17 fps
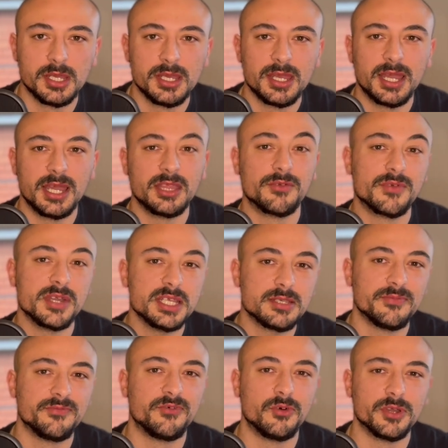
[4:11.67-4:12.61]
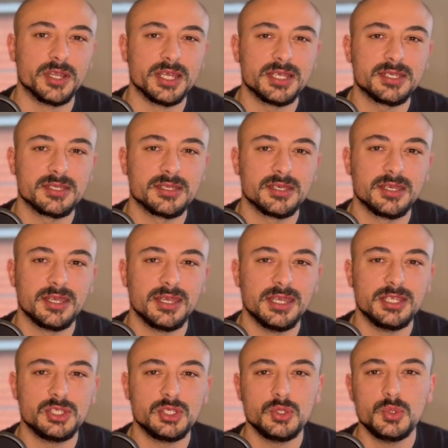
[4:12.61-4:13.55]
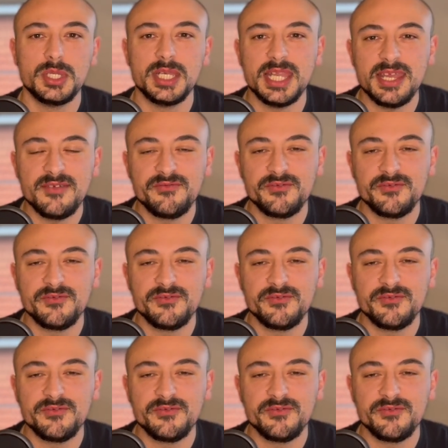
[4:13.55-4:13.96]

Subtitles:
And the reason for this is you live